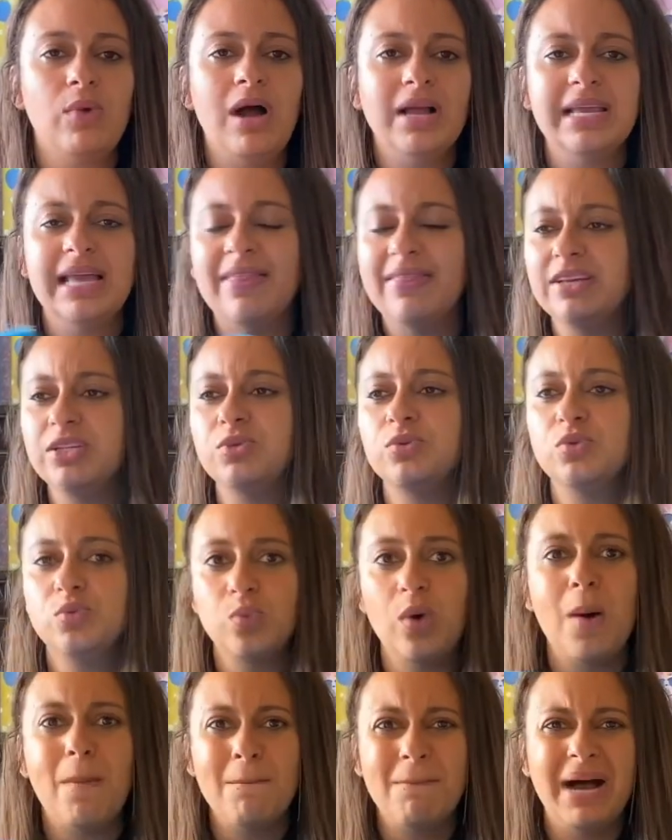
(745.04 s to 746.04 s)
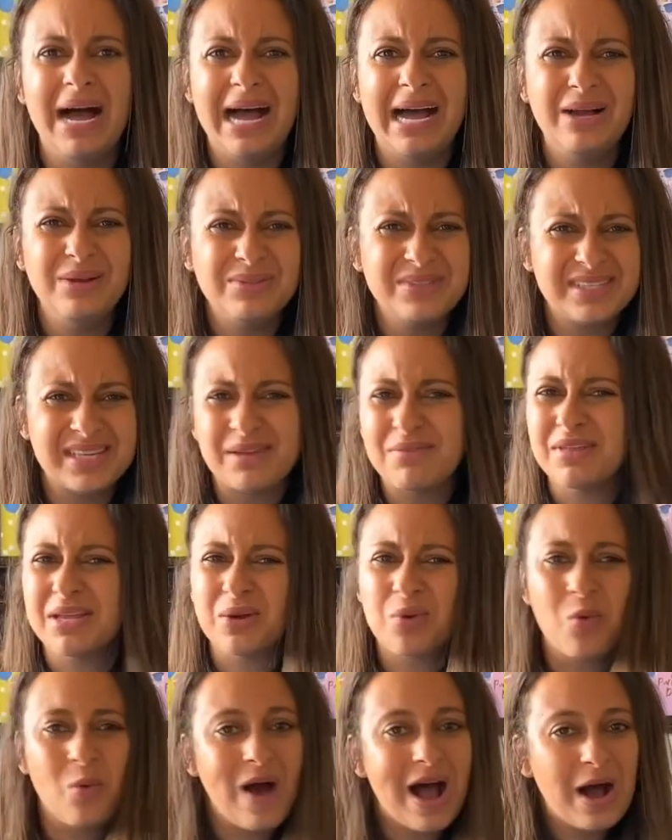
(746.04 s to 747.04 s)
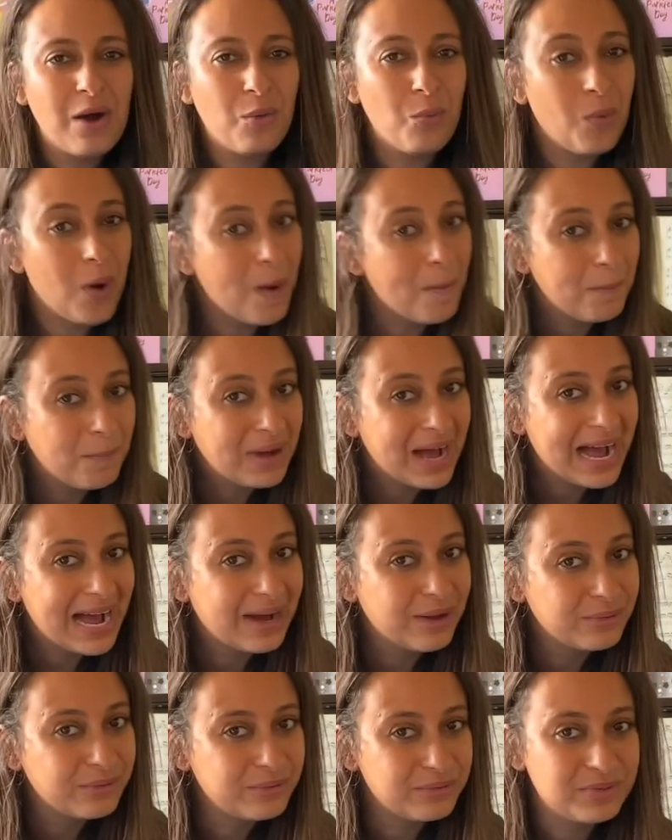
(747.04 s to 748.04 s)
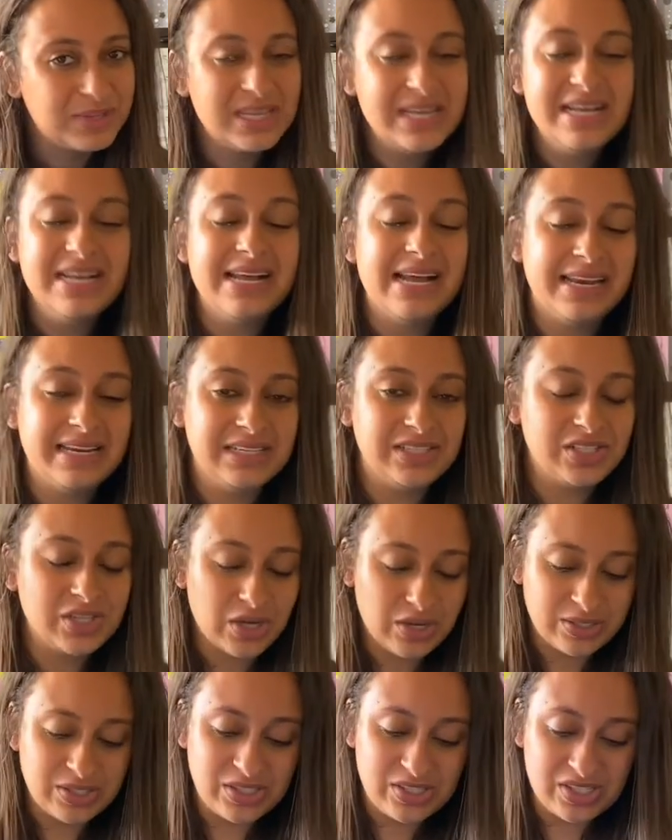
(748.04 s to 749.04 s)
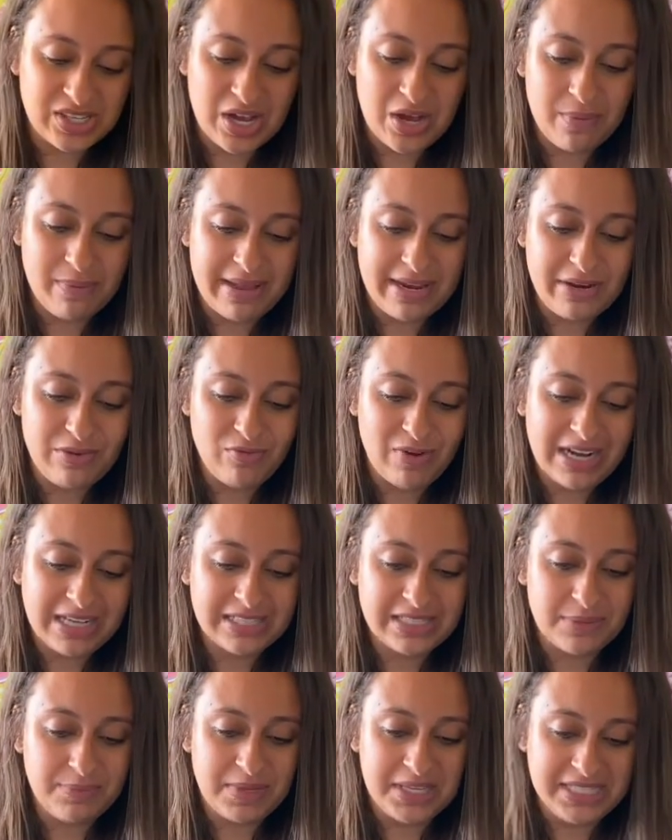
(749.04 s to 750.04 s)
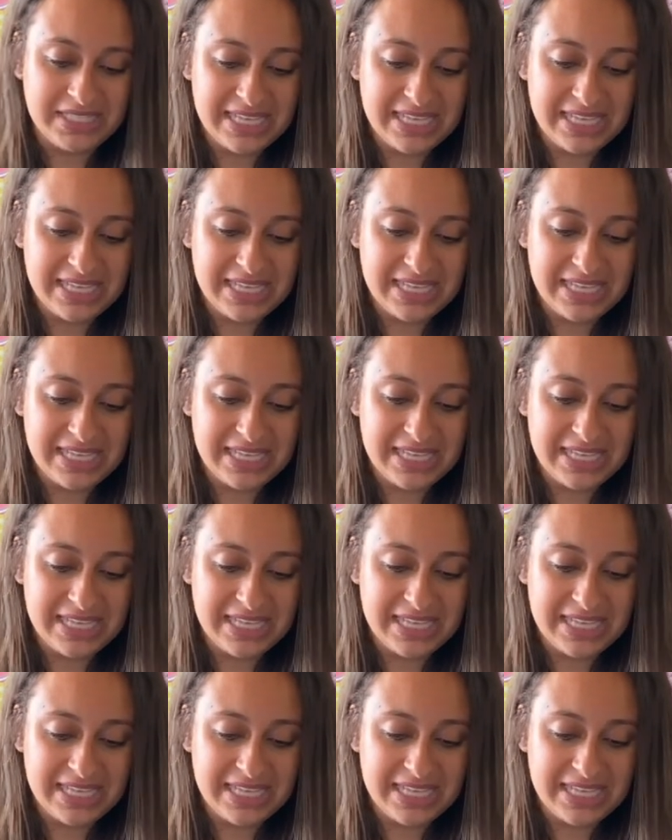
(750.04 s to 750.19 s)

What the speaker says: This was £1. So I think, wow, £1, and it's got so many recipes in.